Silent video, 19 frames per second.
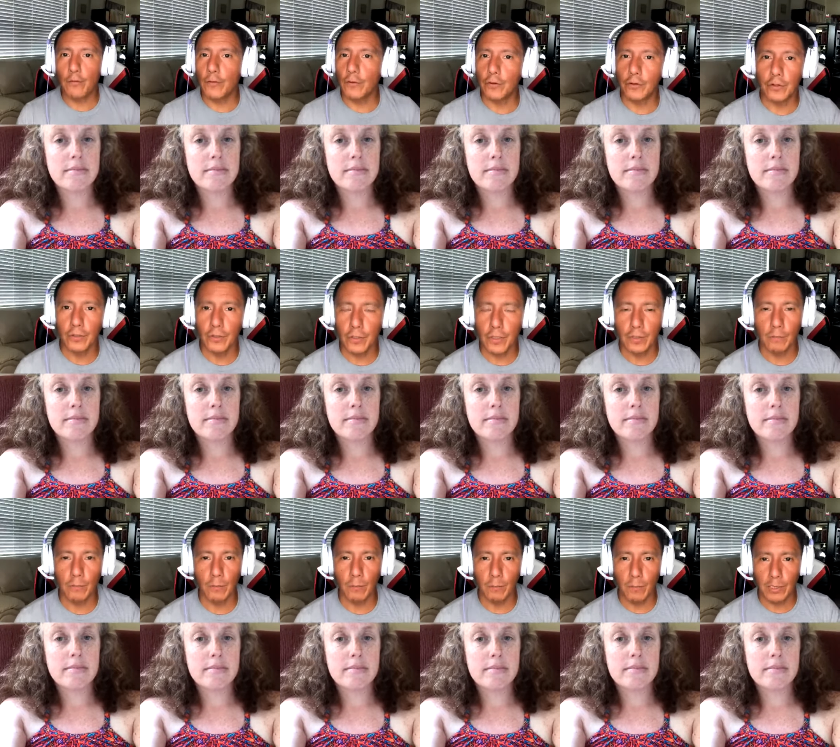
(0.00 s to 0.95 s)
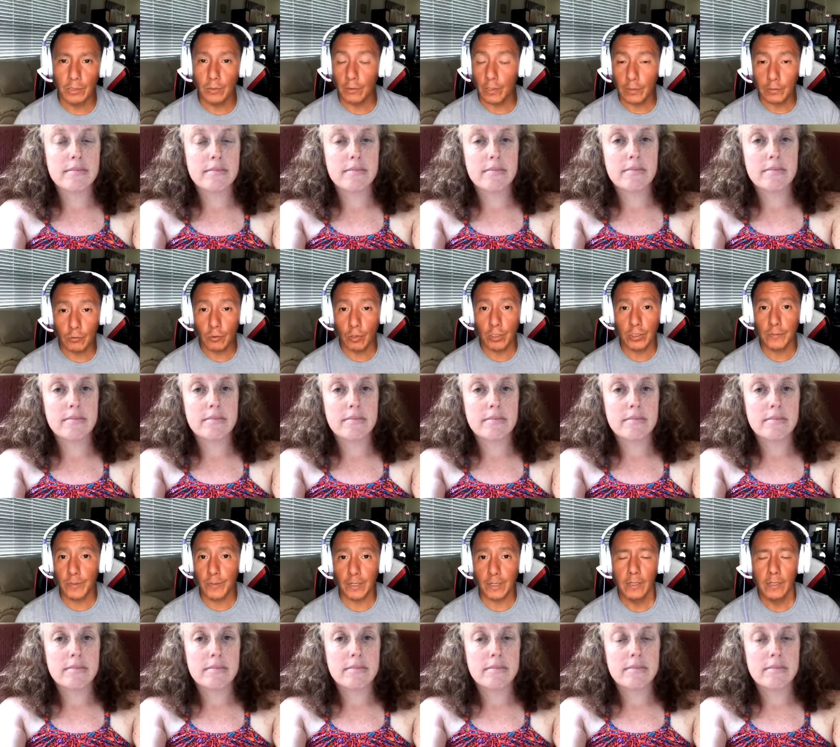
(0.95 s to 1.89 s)
Speaker 1: good. And my could trust
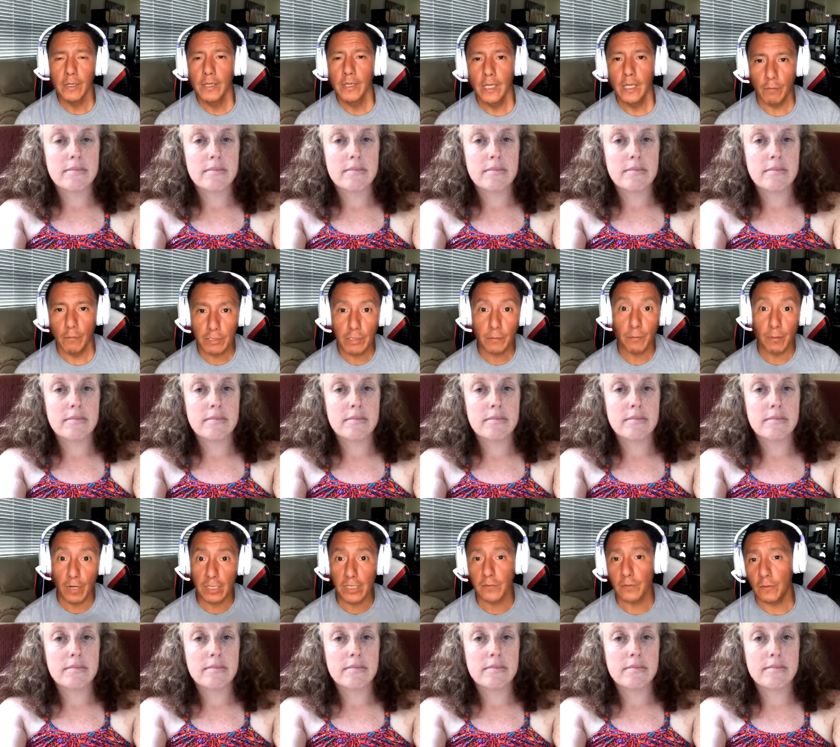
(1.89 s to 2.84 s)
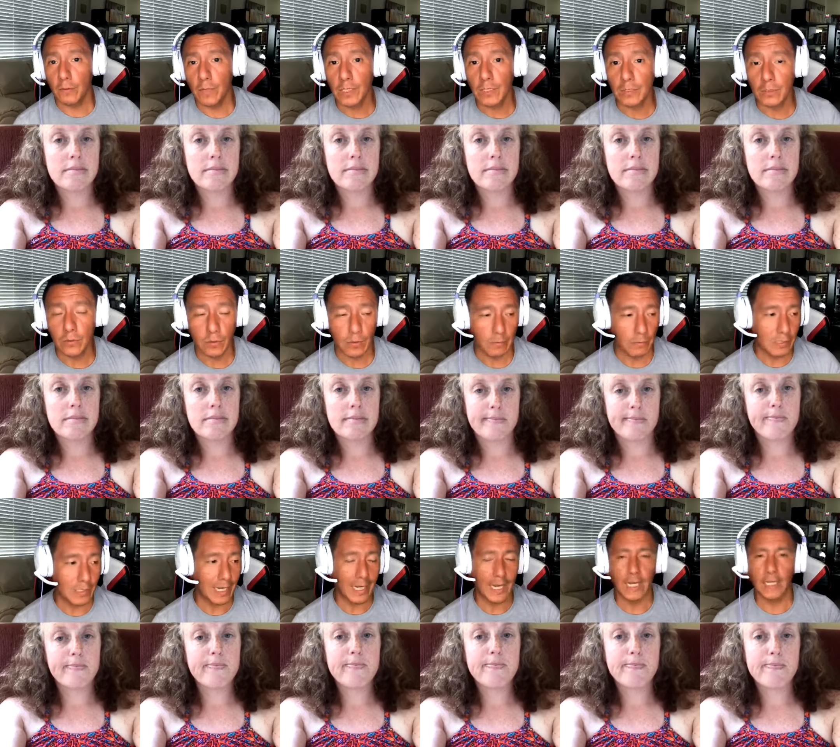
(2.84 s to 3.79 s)
me, it was a process for me too. It was
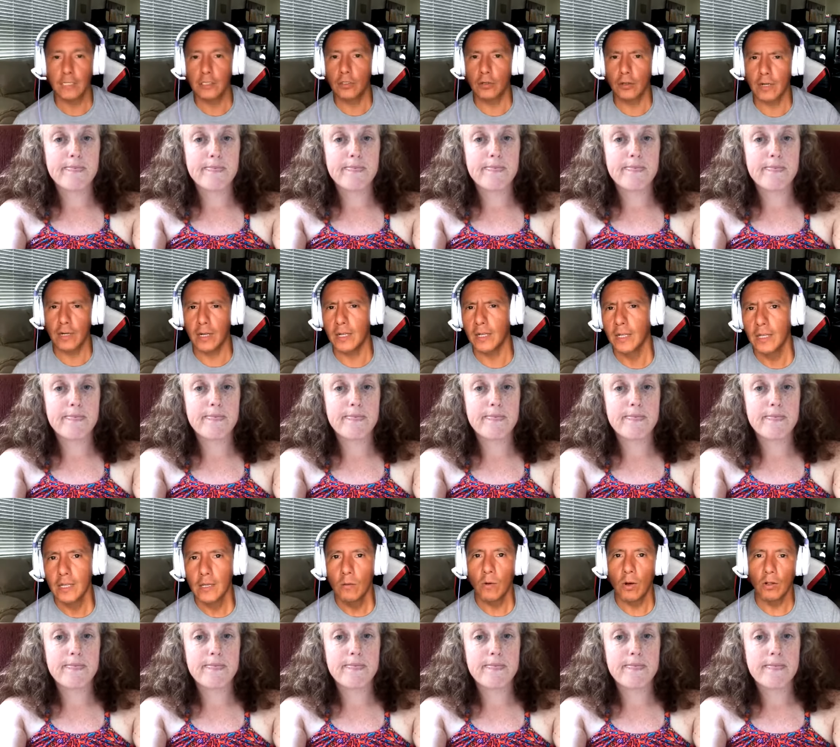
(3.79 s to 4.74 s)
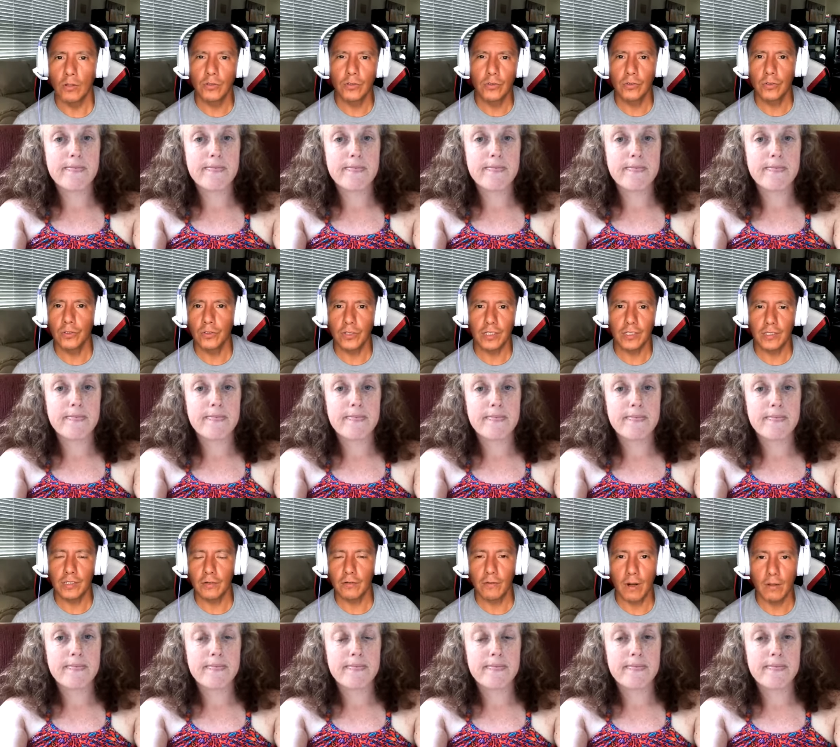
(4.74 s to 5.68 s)
like I sort of kind of well, sh- should I stick
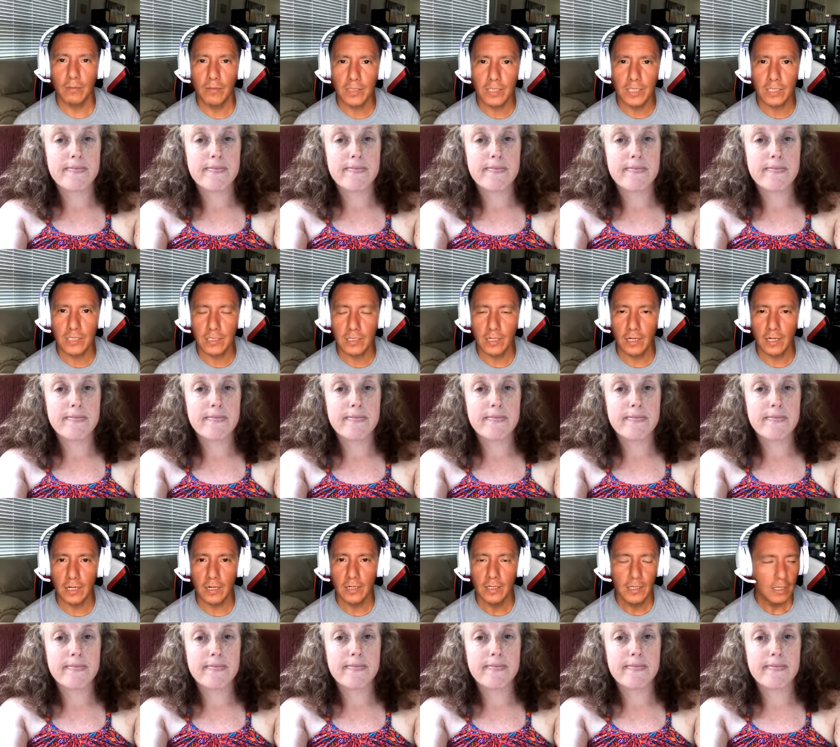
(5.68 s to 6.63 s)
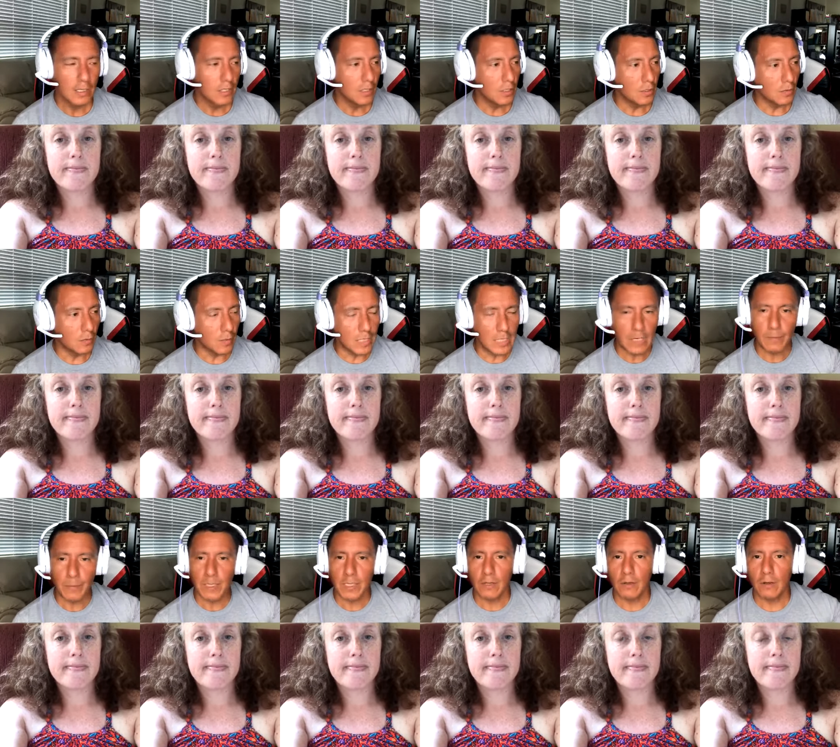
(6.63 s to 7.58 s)
around with just uh, you know eating
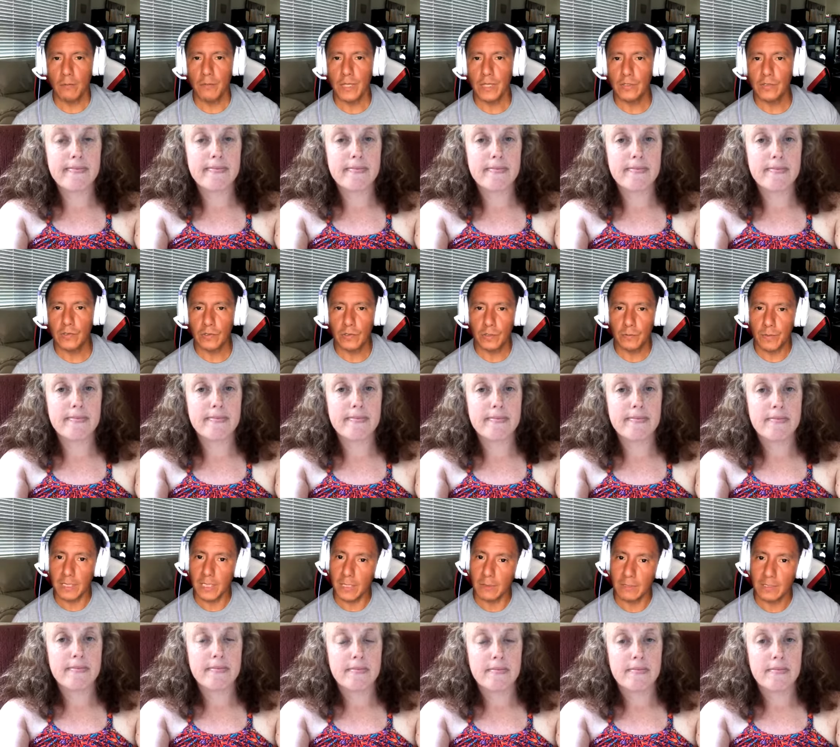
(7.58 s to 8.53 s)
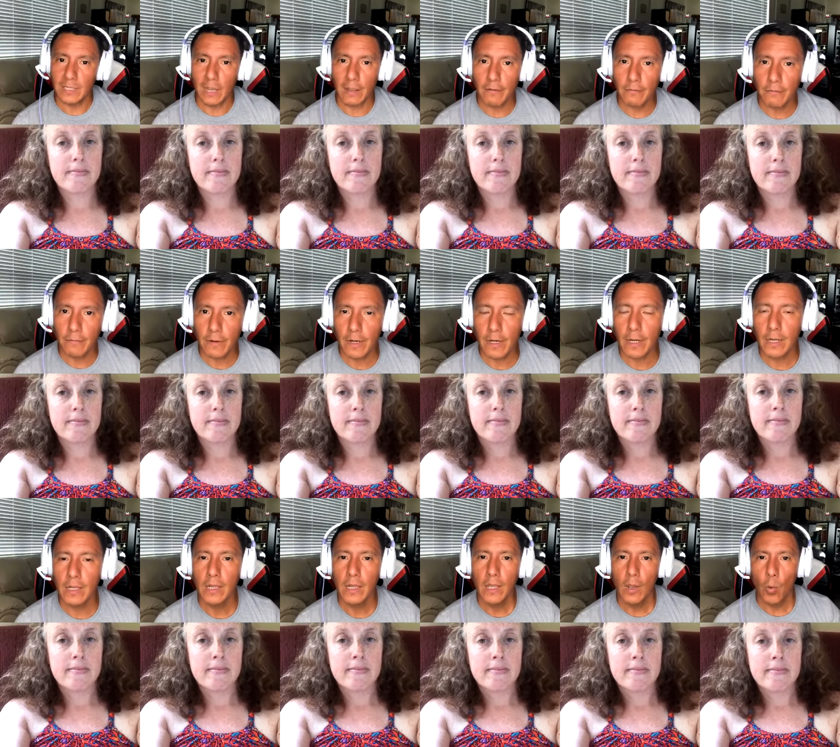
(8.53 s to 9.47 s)
particular meals on a particular time frame?
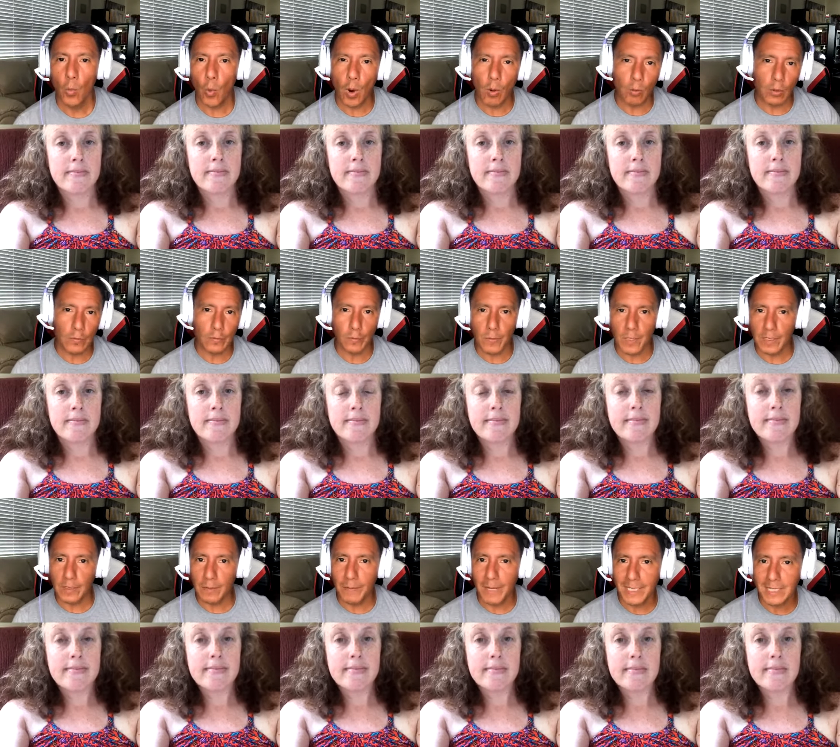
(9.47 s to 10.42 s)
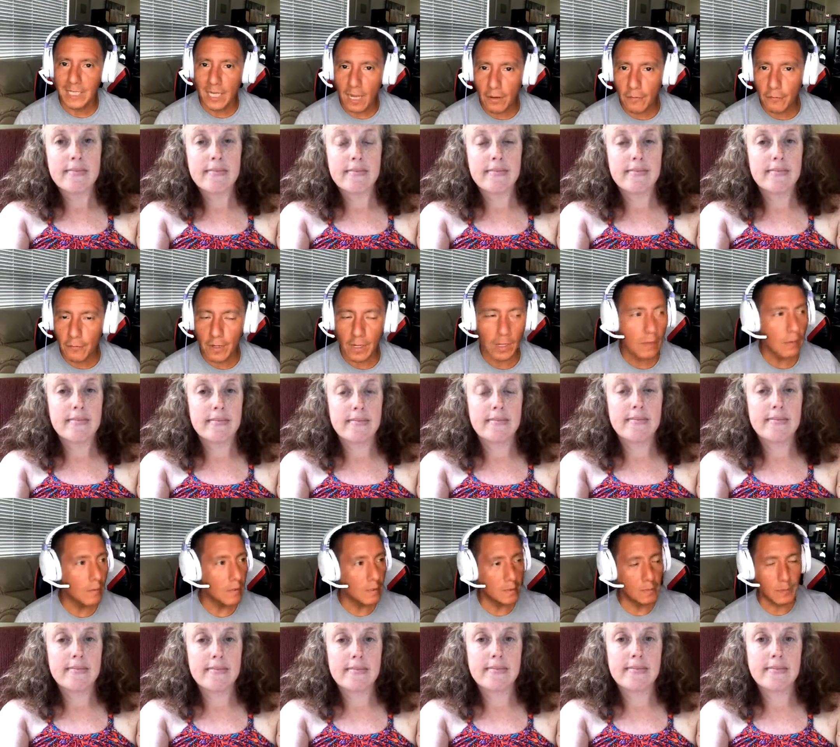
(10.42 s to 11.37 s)
What works for me on my time frame?
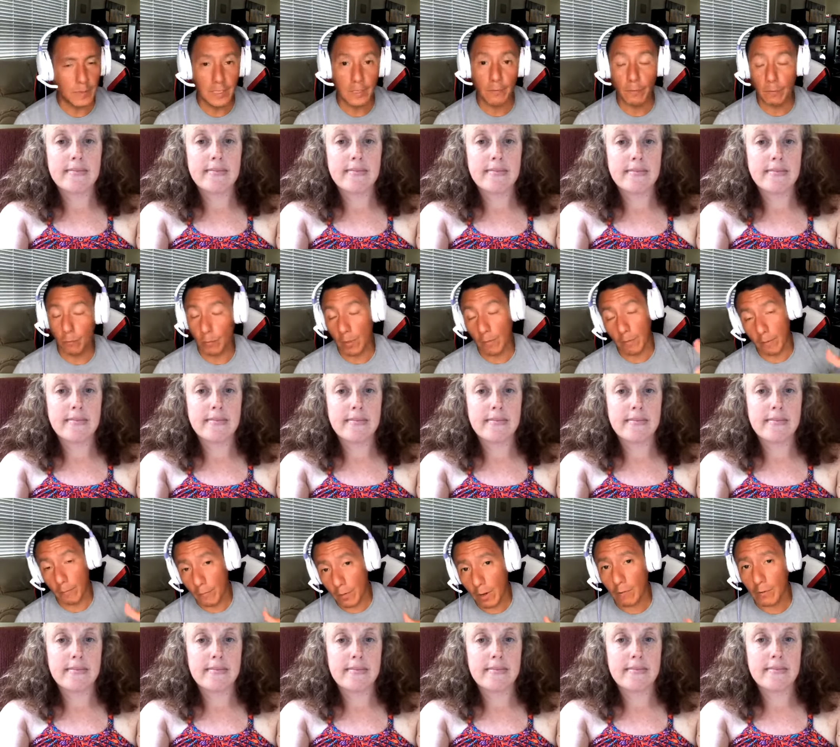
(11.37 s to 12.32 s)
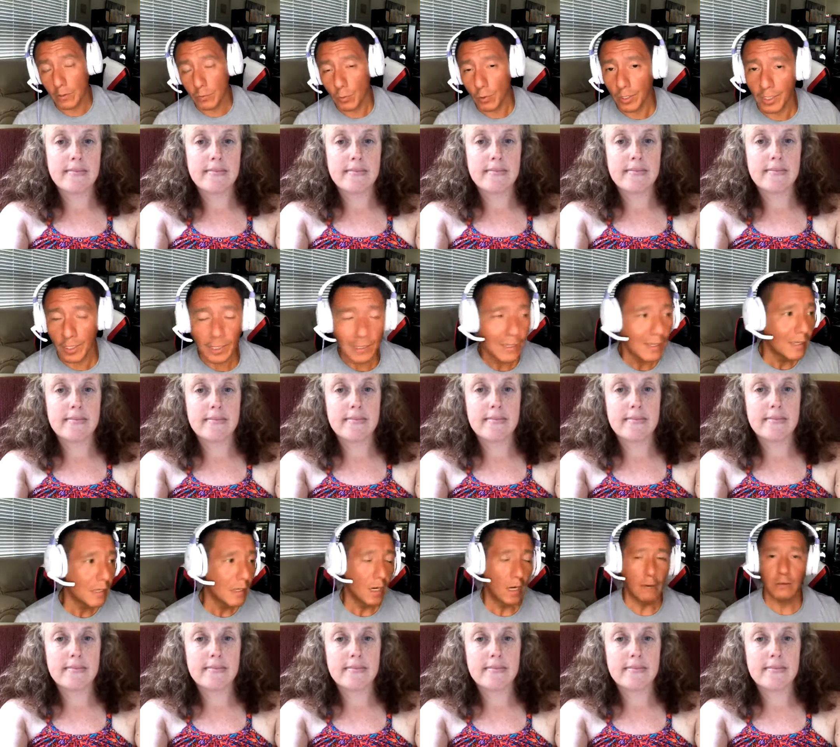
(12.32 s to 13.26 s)
Specifically, when before I was working,
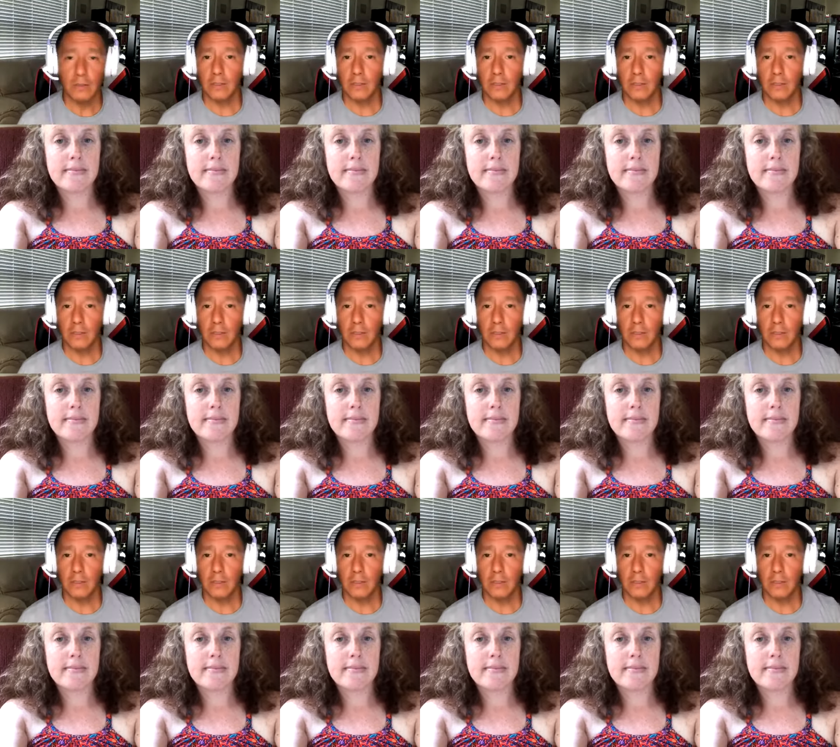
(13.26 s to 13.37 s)
I was